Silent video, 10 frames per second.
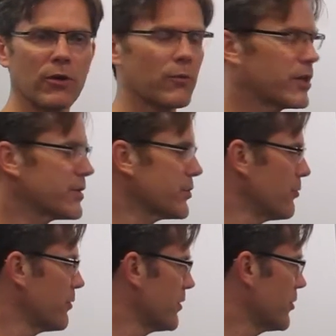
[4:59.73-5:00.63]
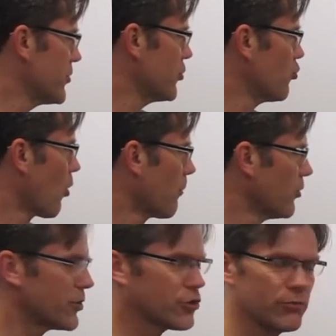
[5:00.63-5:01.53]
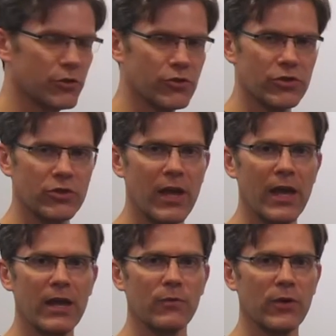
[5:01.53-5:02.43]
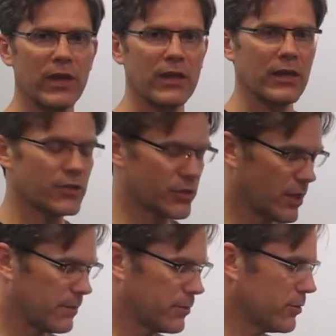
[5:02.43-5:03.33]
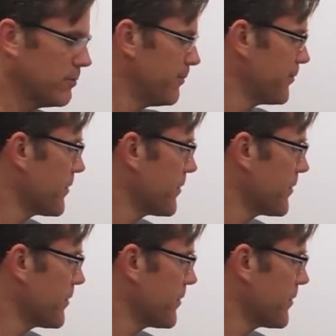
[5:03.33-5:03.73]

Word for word: where we assume that there's a normal distribution within each subgroup.